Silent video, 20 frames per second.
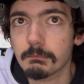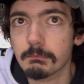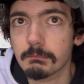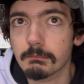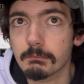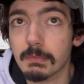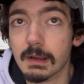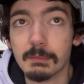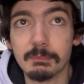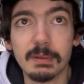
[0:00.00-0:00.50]

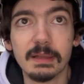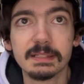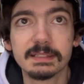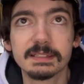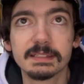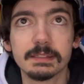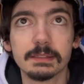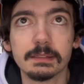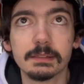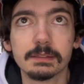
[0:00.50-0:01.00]
my best
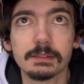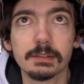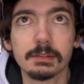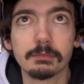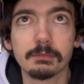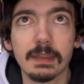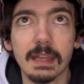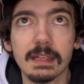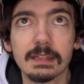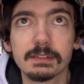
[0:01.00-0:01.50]
to, to
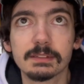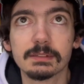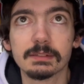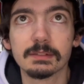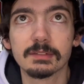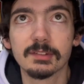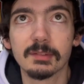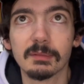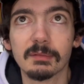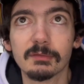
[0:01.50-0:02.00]
react to
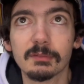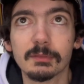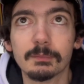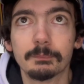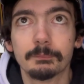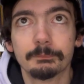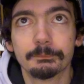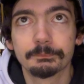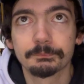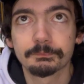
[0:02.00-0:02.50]
some of
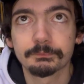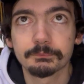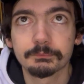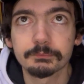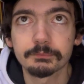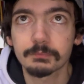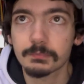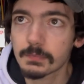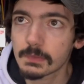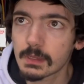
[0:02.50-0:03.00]
them.
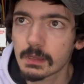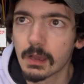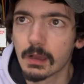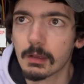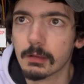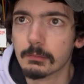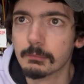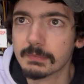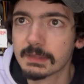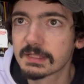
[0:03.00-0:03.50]

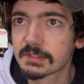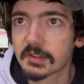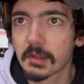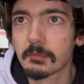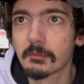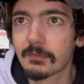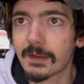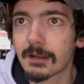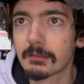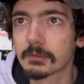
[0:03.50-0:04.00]
Um, this time
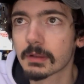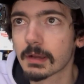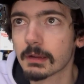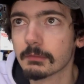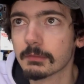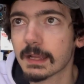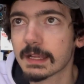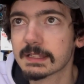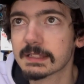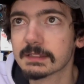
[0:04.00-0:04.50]
around, I
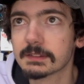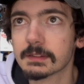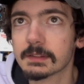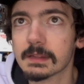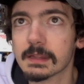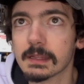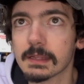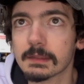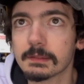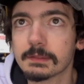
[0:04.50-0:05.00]
reacted to
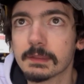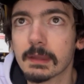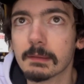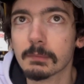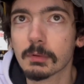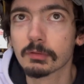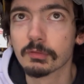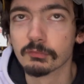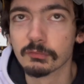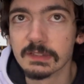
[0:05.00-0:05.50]
their, their
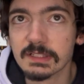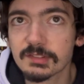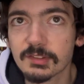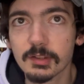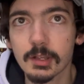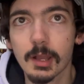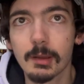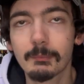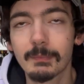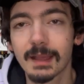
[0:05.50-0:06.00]
most recent
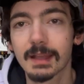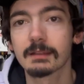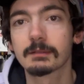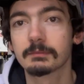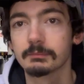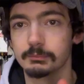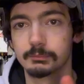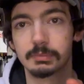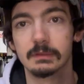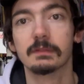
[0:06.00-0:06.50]
comeback
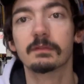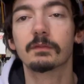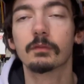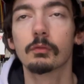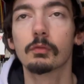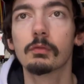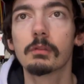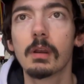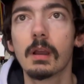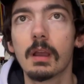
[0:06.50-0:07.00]

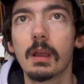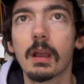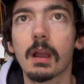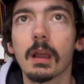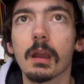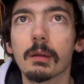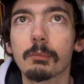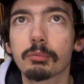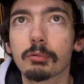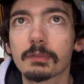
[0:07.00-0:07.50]
before
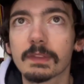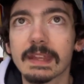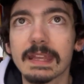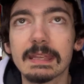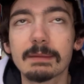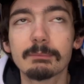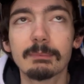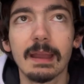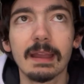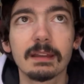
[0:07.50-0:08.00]
uh, brought the
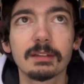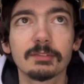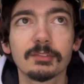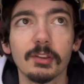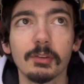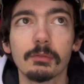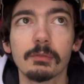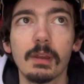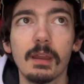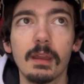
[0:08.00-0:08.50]
heat back,
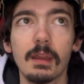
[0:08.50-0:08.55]
so